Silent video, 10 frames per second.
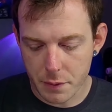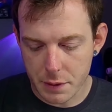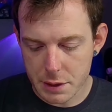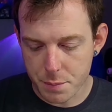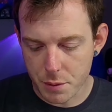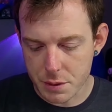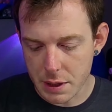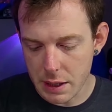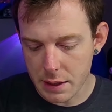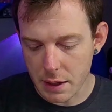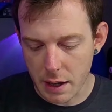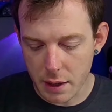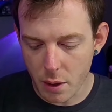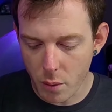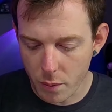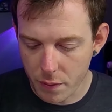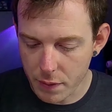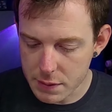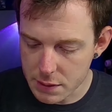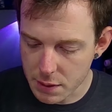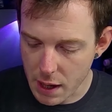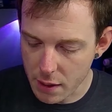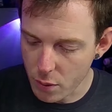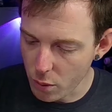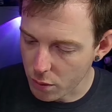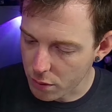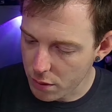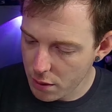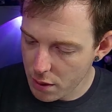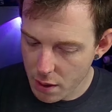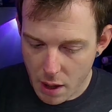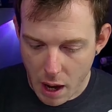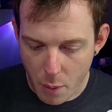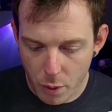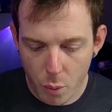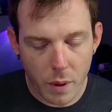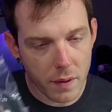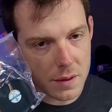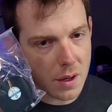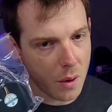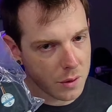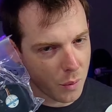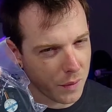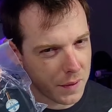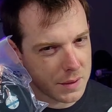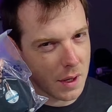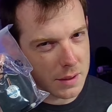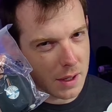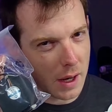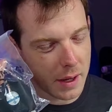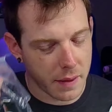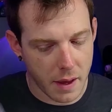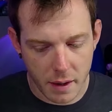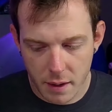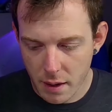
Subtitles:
Disperse heat. This is kind of cool. I wonder where this goes and what this does. I like that.